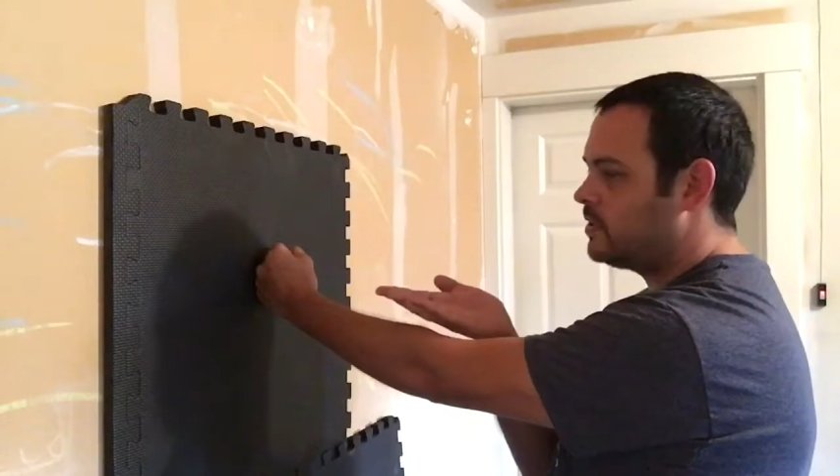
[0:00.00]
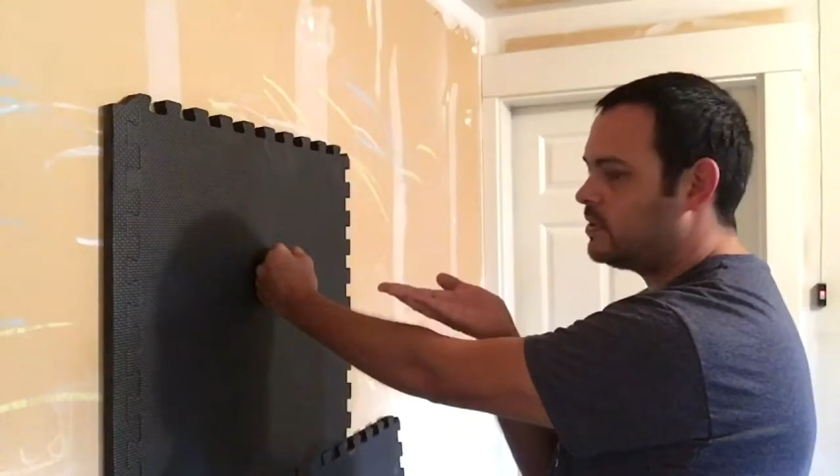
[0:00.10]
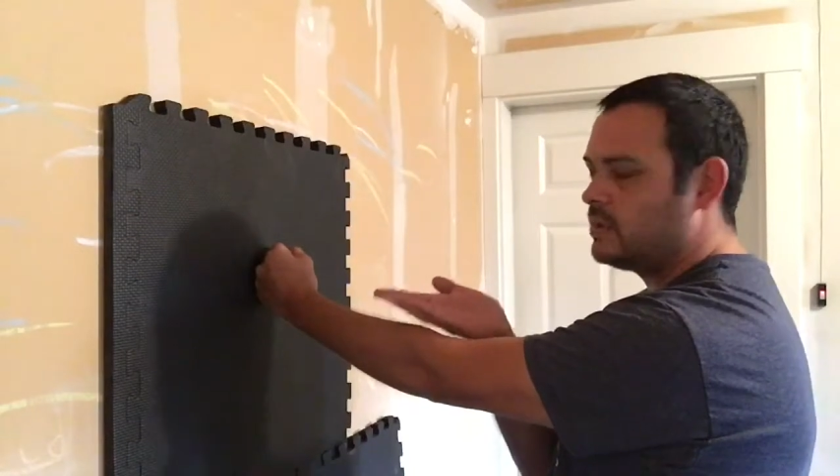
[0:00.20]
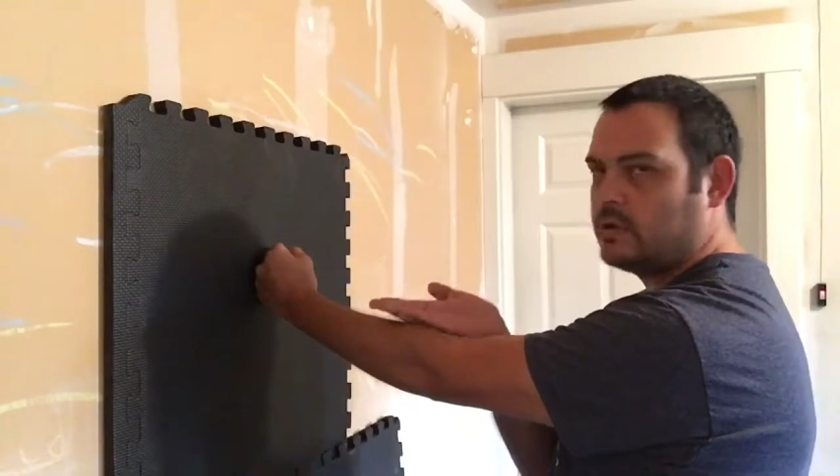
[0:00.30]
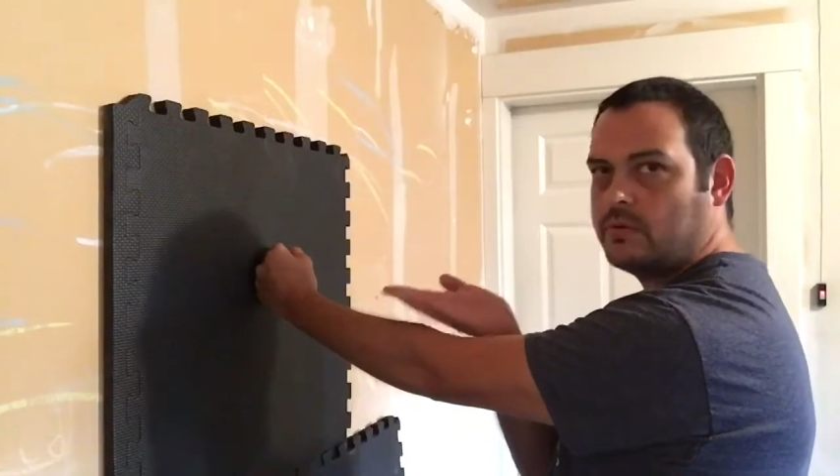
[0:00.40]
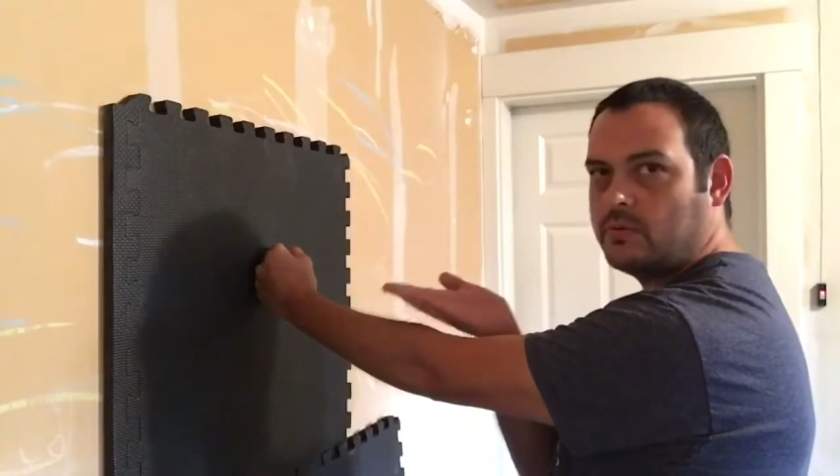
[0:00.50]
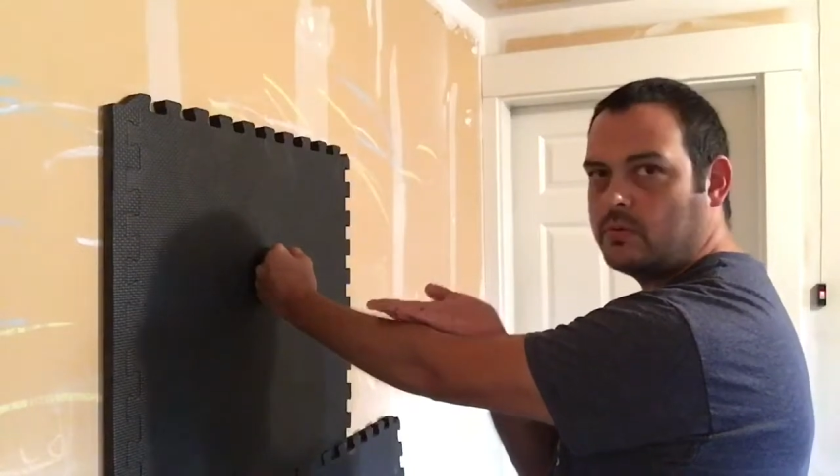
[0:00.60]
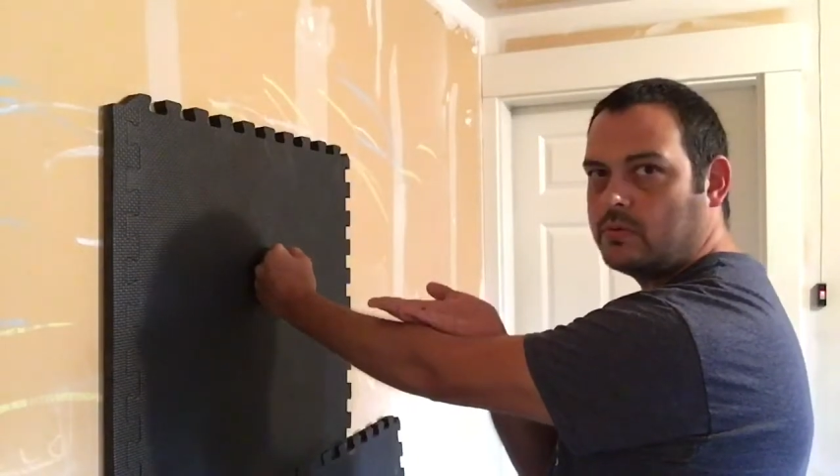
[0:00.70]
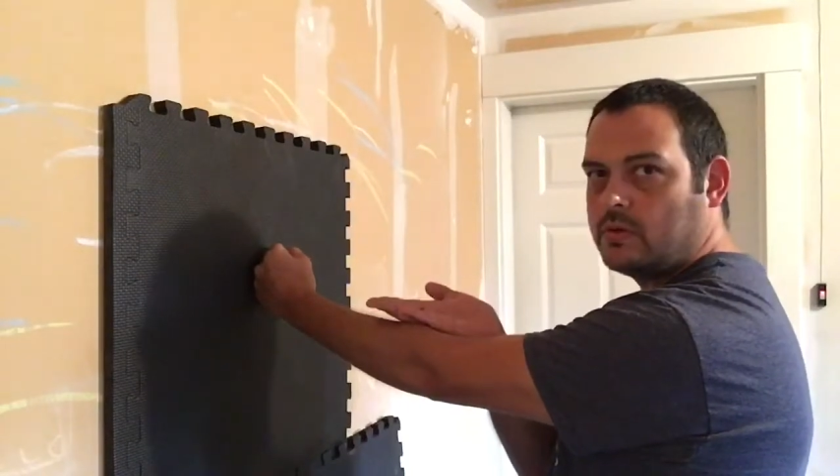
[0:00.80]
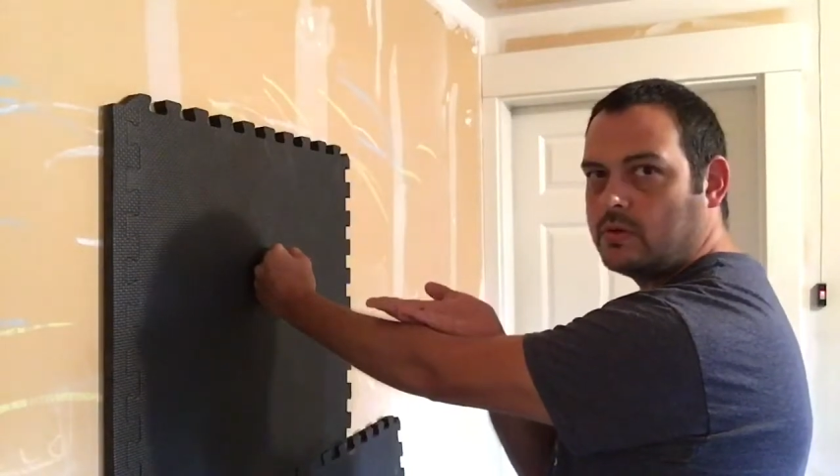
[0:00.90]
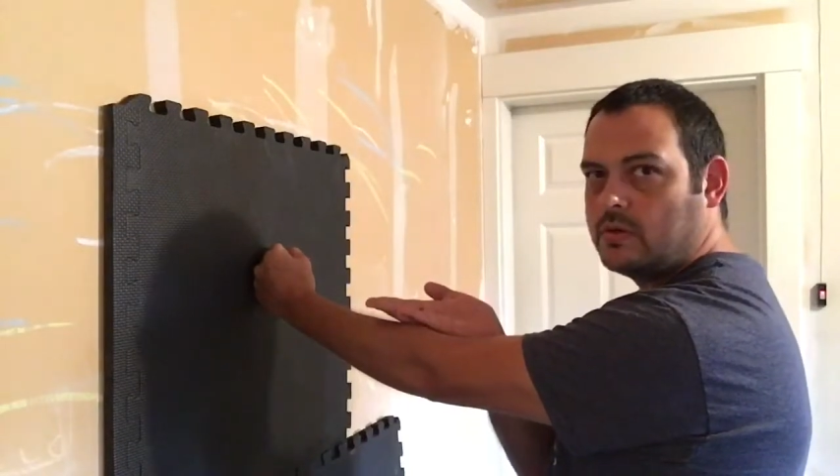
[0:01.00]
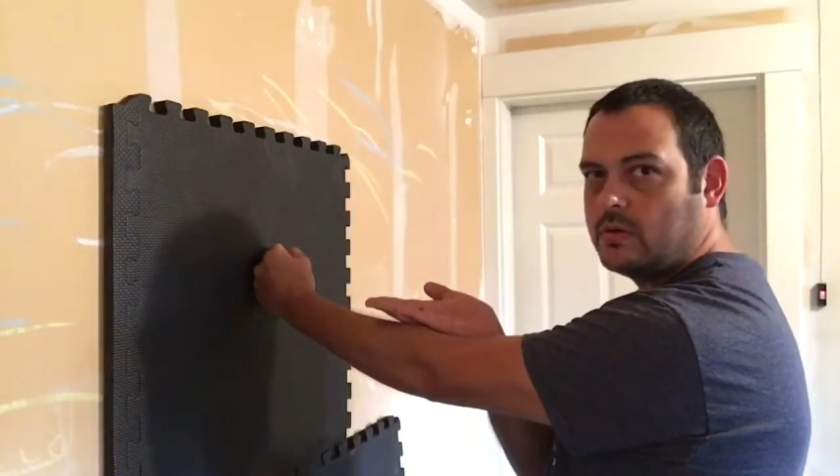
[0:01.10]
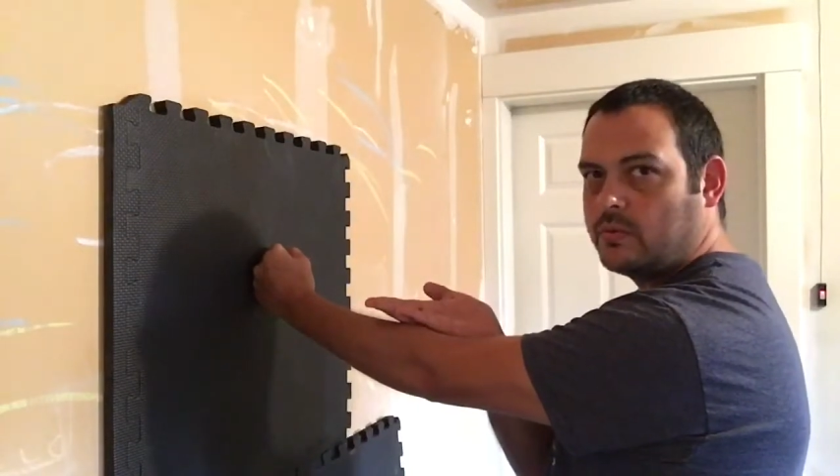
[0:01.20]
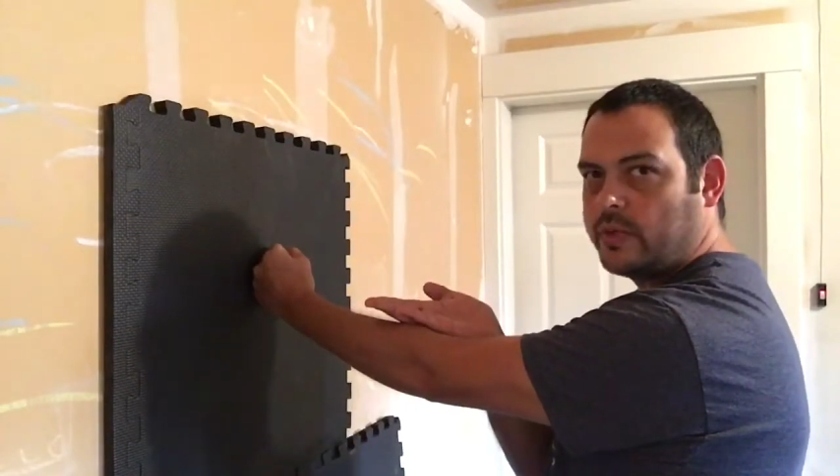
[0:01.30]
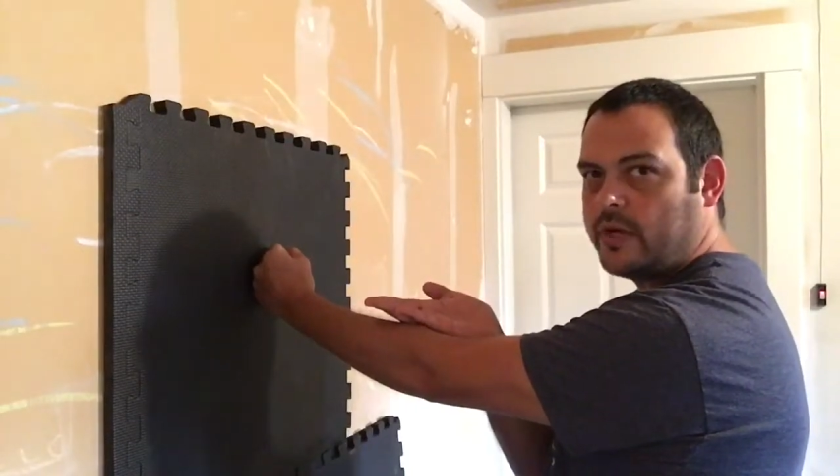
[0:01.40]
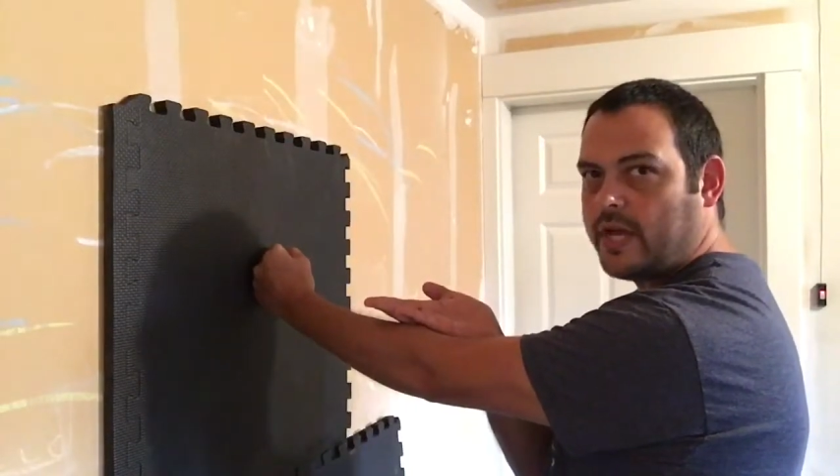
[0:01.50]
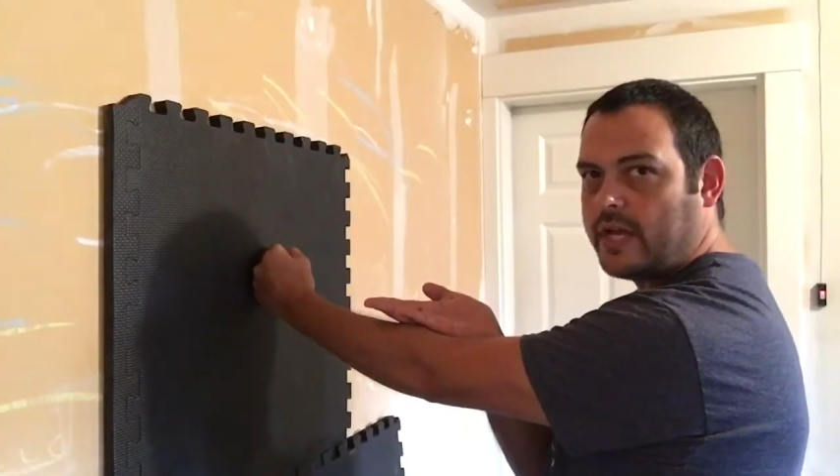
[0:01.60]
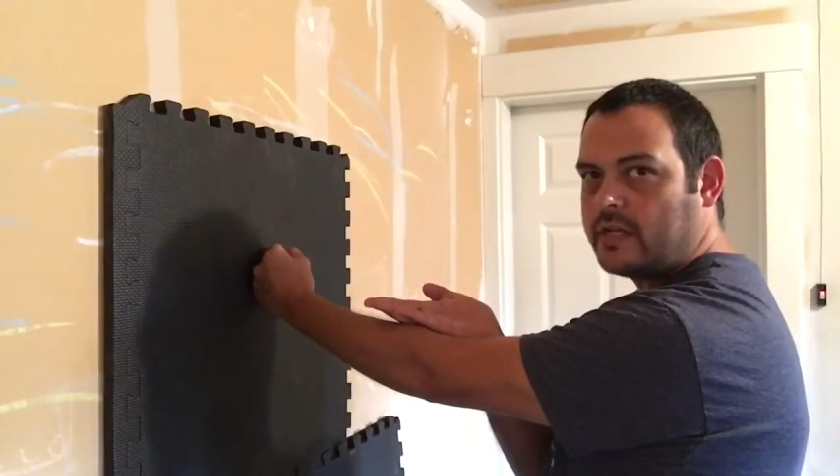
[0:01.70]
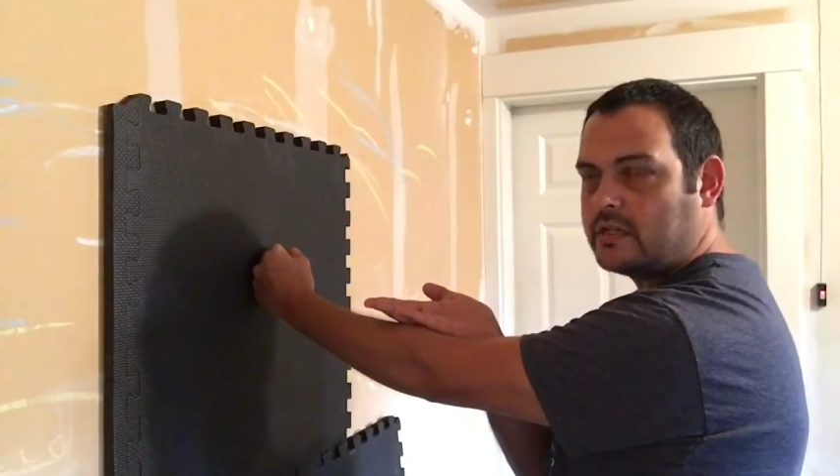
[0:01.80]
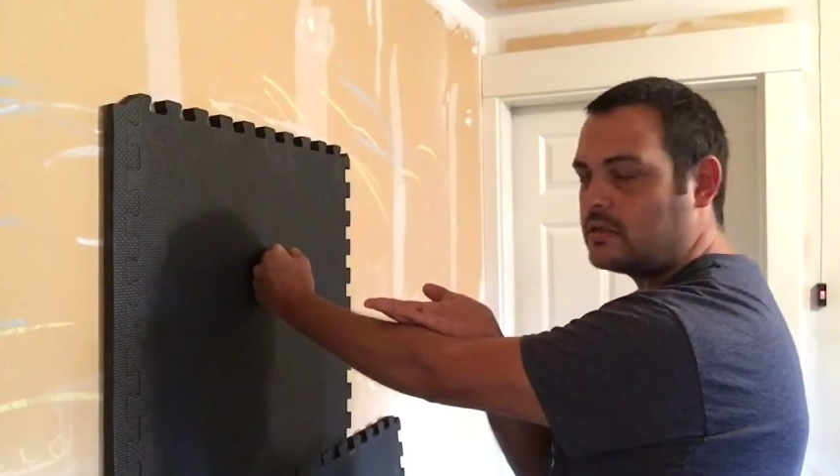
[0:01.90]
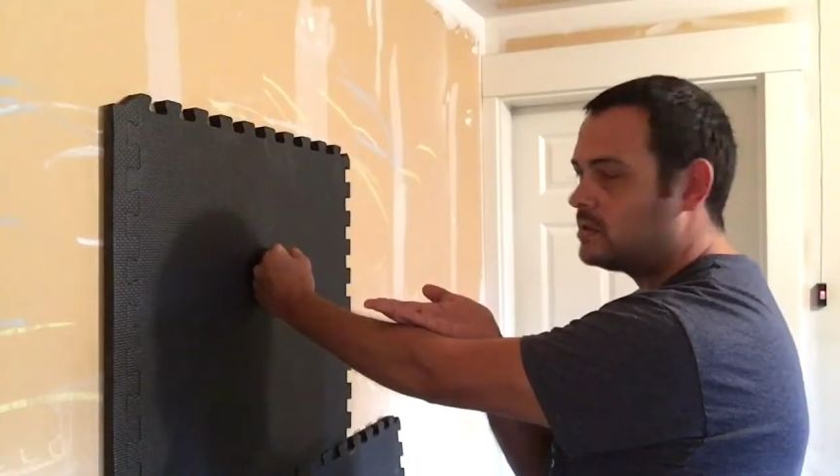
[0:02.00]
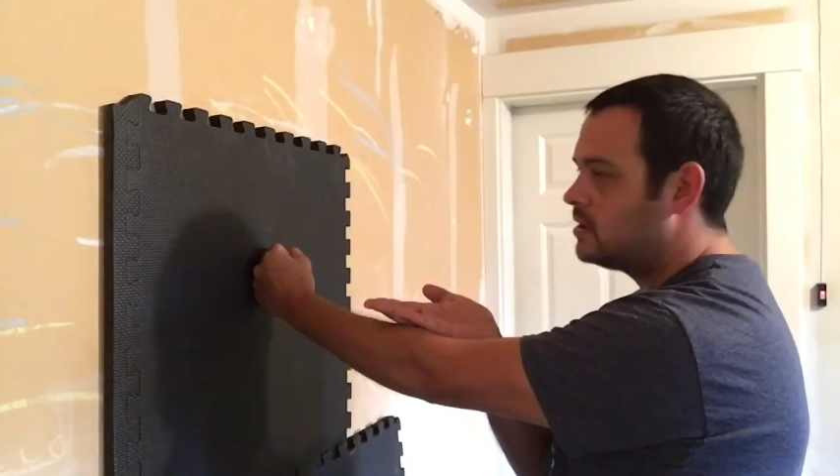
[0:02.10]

your rear hand,